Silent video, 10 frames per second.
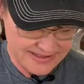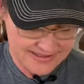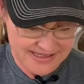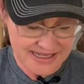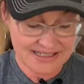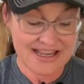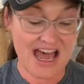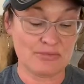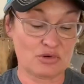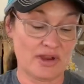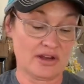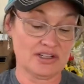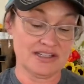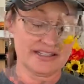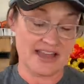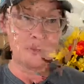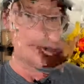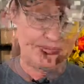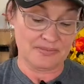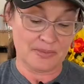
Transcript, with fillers: second time around consignment.